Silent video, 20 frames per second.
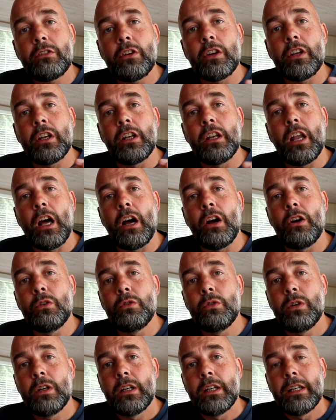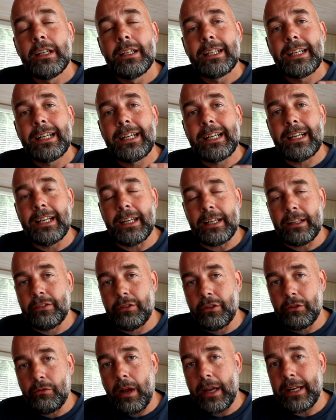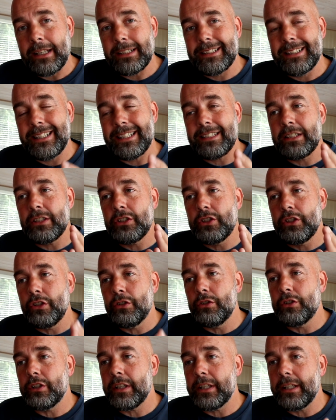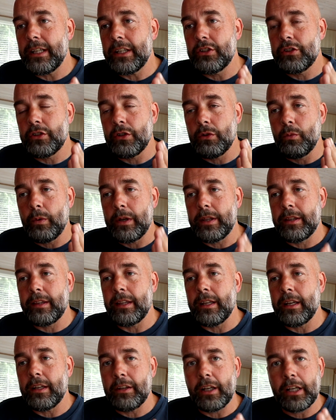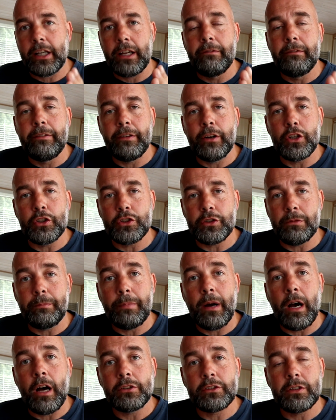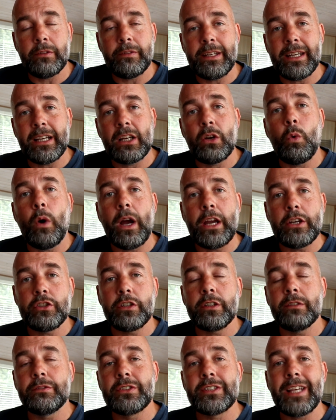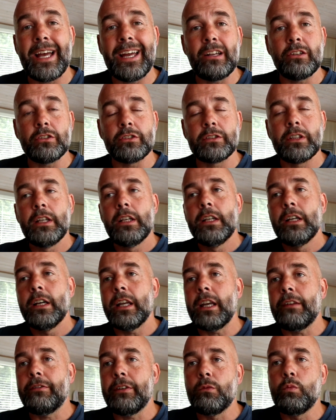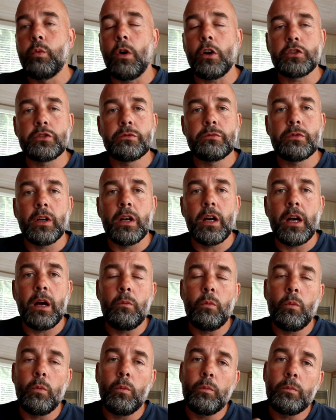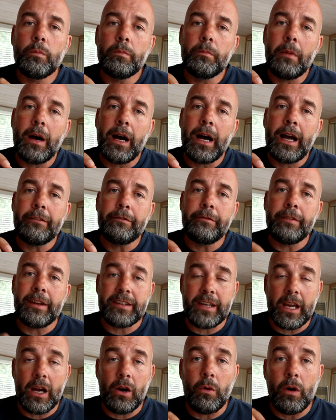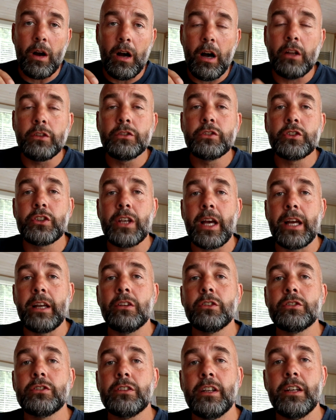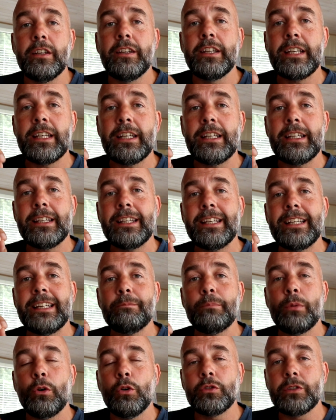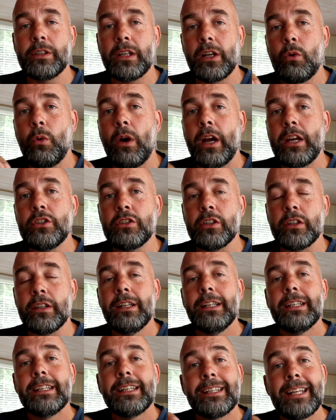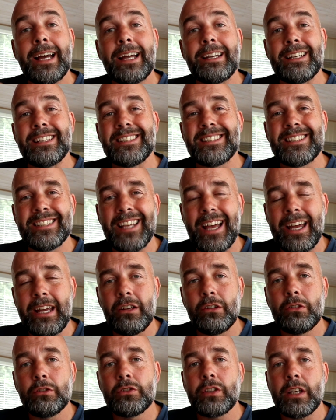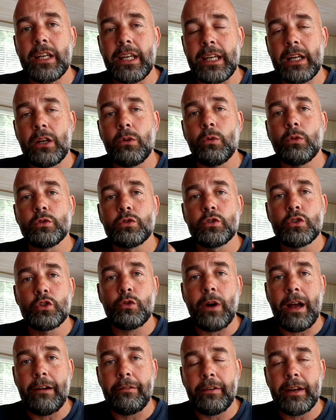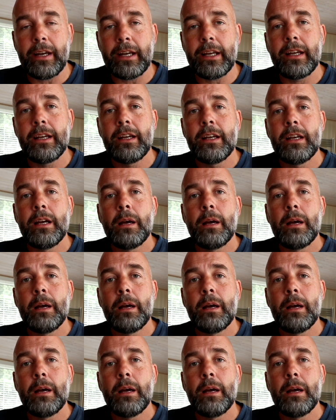you've got a low click-through rate, this is usually an issue with the, the, conversion part of the equation of sales. And if you'd watched um, my video on sales and the, the important equation, that is sales equals traffic